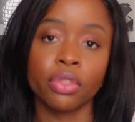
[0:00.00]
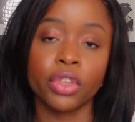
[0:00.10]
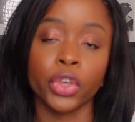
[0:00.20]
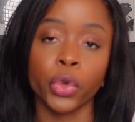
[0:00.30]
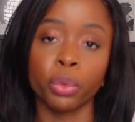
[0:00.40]

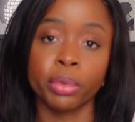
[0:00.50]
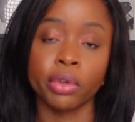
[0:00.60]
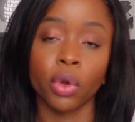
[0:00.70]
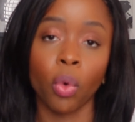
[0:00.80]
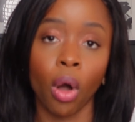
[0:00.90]
then you'll be
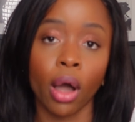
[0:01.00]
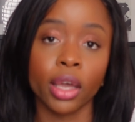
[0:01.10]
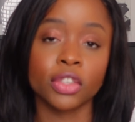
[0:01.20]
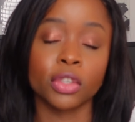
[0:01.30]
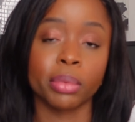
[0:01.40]

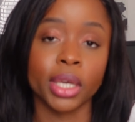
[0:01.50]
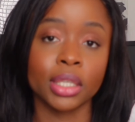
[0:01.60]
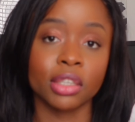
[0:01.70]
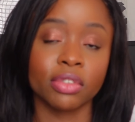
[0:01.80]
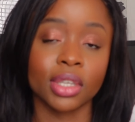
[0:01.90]
required to pay
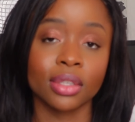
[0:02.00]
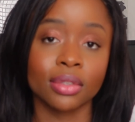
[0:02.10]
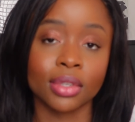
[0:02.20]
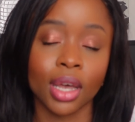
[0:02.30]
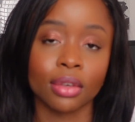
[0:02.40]

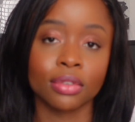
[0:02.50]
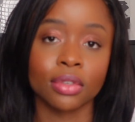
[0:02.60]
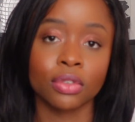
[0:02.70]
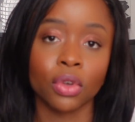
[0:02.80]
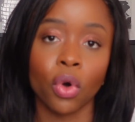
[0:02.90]
dividend
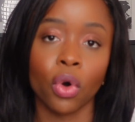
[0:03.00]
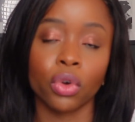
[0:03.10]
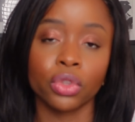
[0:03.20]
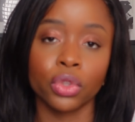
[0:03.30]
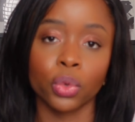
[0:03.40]
taxes
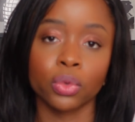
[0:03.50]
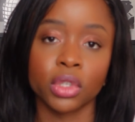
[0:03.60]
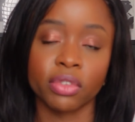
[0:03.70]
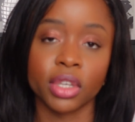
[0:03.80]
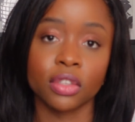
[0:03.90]
on those
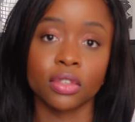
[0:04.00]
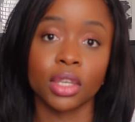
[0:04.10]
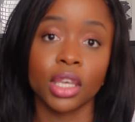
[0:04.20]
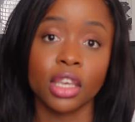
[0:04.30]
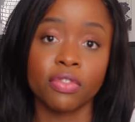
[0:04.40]

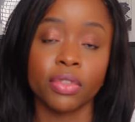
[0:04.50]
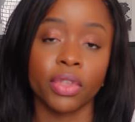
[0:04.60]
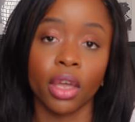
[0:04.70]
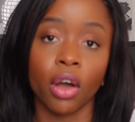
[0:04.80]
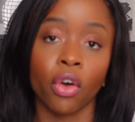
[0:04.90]
dividends if
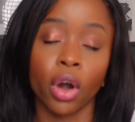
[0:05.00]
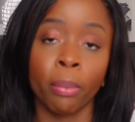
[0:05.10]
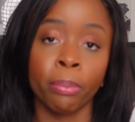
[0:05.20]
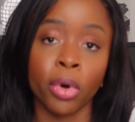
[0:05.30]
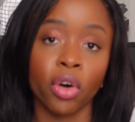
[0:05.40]
they are
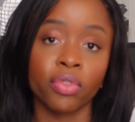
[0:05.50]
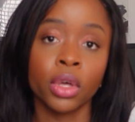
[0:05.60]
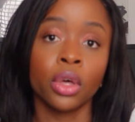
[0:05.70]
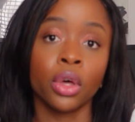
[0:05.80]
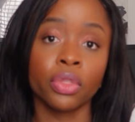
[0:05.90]
above
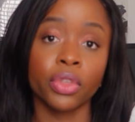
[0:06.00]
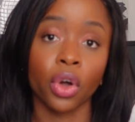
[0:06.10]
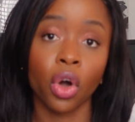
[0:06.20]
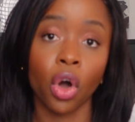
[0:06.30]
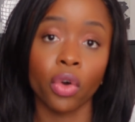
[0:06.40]

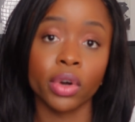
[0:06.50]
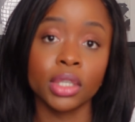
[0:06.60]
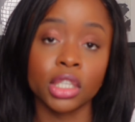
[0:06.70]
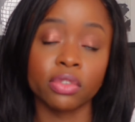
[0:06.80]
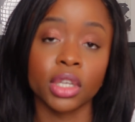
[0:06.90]
the
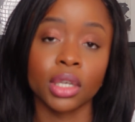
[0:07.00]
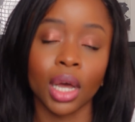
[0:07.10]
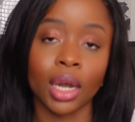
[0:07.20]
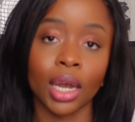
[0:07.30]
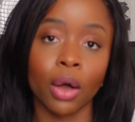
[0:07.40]
current dividend
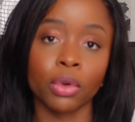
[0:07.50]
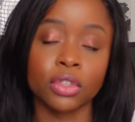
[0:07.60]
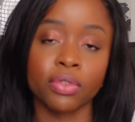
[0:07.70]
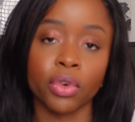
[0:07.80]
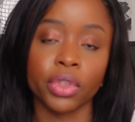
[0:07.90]

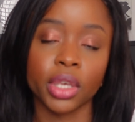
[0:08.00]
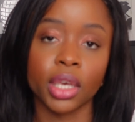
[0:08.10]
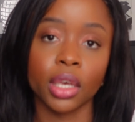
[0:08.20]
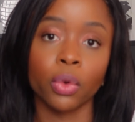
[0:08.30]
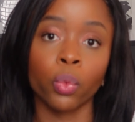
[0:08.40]
allowance for the
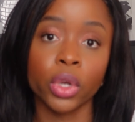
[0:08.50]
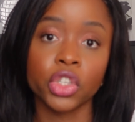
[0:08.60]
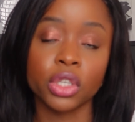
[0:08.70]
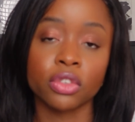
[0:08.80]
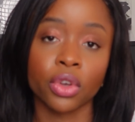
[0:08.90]
year,
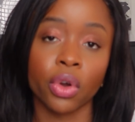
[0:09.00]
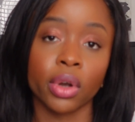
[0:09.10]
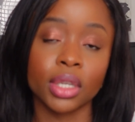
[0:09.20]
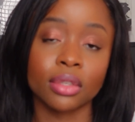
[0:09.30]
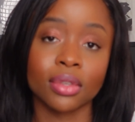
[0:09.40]
which is
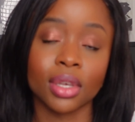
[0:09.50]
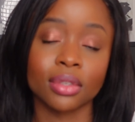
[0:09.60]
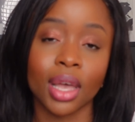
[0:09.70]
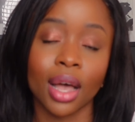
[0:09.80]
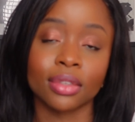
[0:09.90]
currently
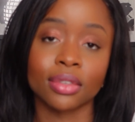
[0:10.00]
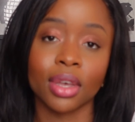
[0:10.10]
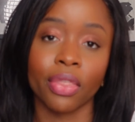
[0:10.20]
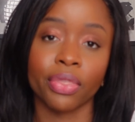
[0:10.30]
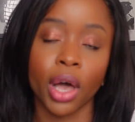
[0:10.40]
set at
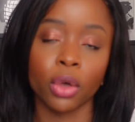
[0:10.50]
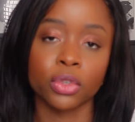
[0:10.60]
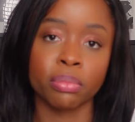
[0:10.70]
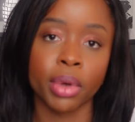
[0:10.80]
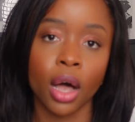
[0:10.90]

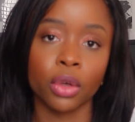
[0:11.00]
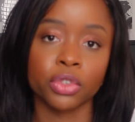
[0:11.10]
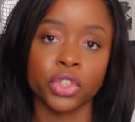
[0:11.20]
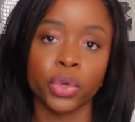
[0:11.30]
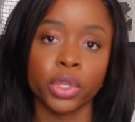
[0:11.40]

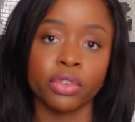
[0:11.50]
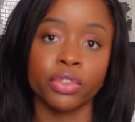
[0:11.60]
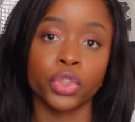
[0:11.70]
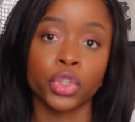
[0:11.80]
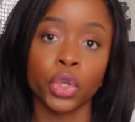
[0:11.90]
£1,000. So if
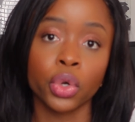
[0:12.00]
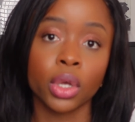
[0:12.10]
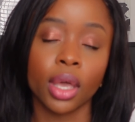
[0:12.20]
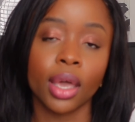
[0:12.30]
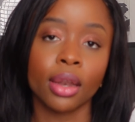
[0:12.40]
you
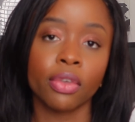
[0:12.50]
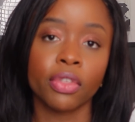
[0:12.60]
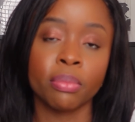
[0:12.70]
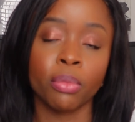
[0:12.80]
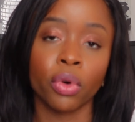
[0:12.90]
took
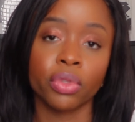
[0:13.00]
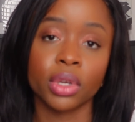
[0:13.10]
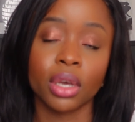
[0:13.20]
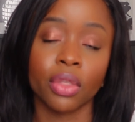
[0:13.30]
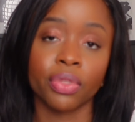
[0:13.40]
anything more
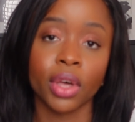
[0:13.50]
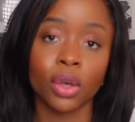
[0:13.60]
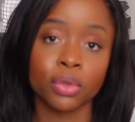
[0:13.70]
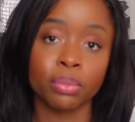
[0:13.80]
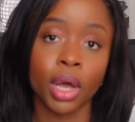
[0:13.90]
than
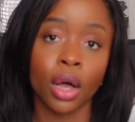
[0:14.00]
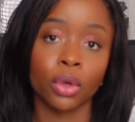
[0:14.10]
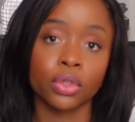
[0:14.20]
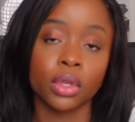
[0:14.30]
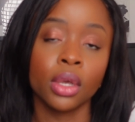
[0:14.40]

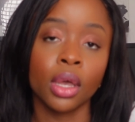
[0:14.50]
£1,000